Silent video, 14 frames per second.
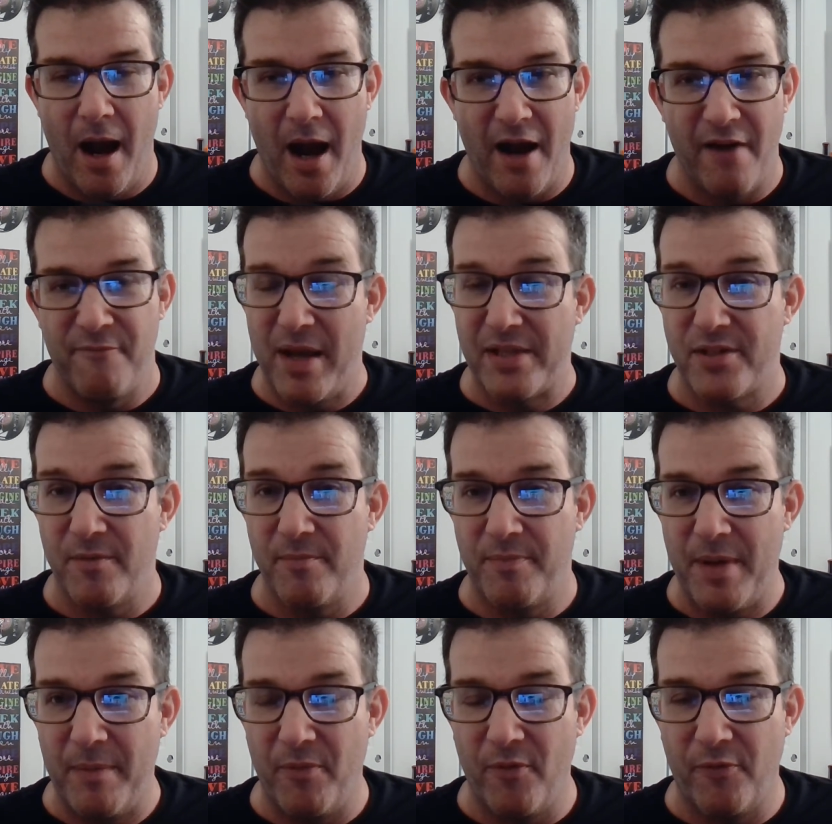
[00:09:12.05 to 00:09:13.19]
I've met some
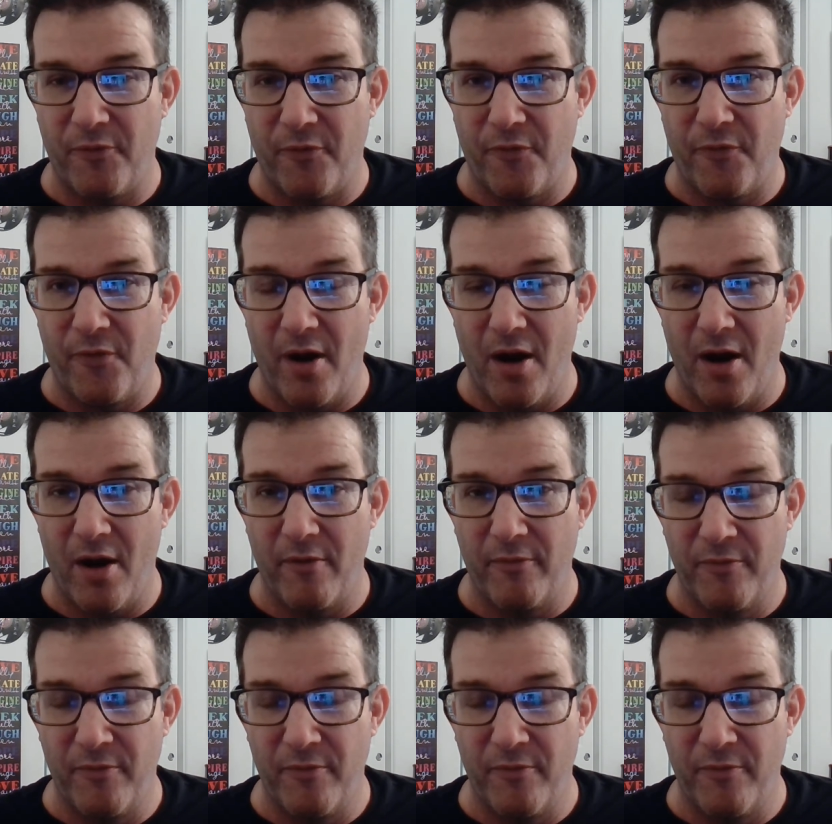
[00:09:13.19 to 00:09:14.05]
people f- uh,